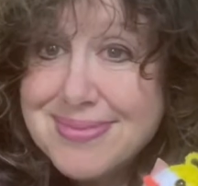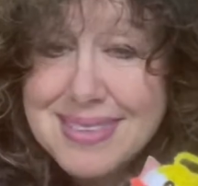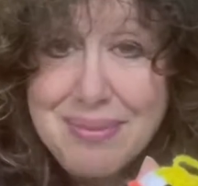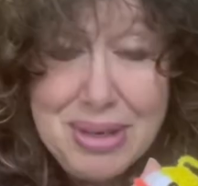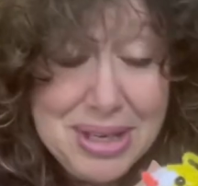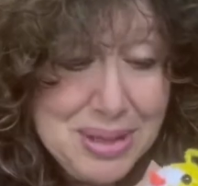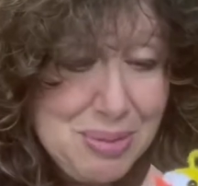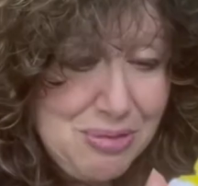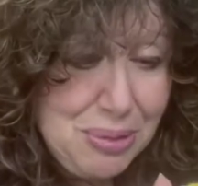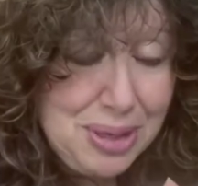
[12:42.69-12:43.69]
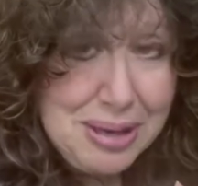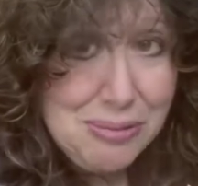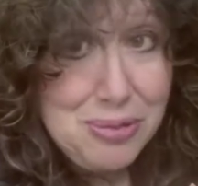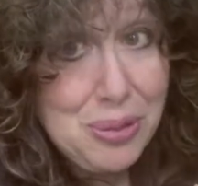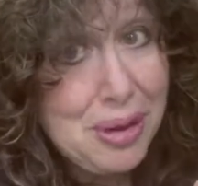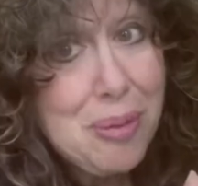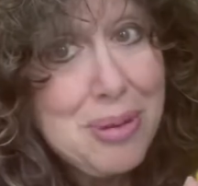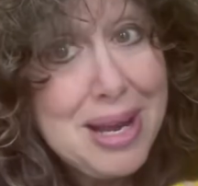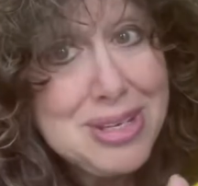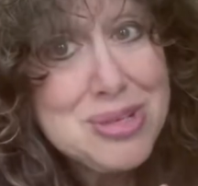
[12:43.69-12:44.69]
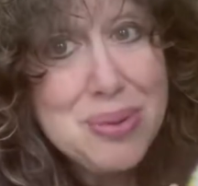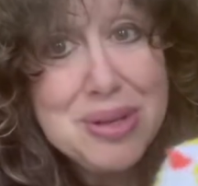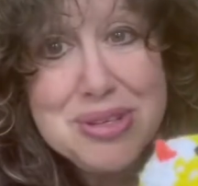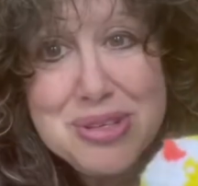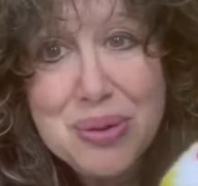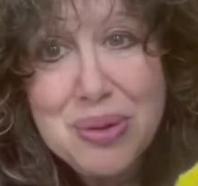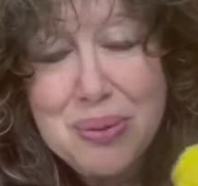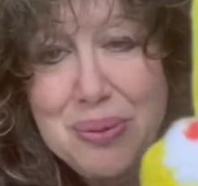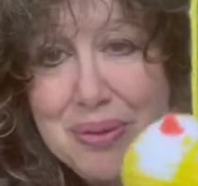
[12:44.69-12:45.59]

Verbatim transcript: I'm not going to be very helpful there, but I just wanted to show you